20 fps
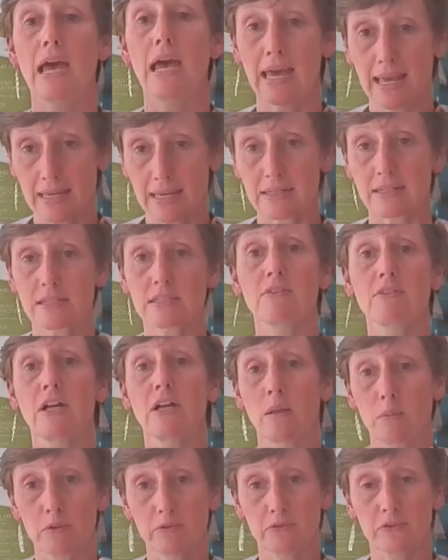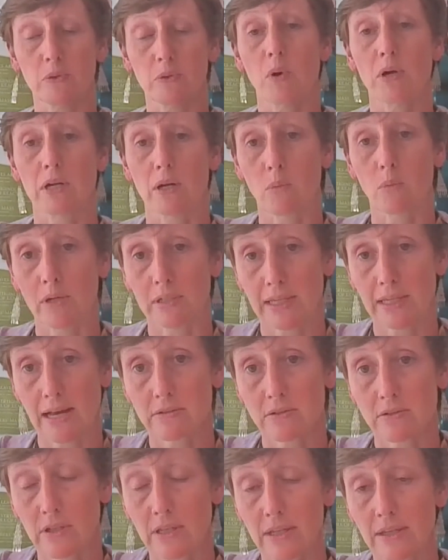and is available for one-on-one
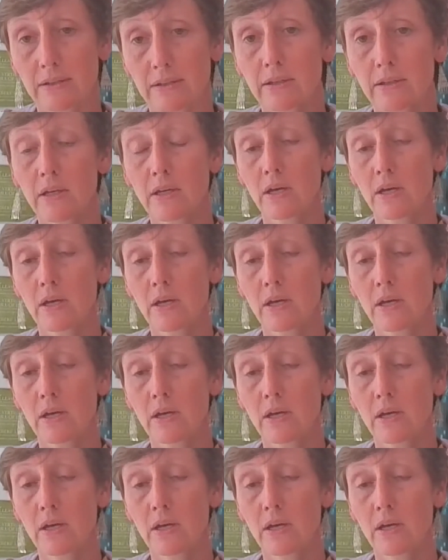counseling.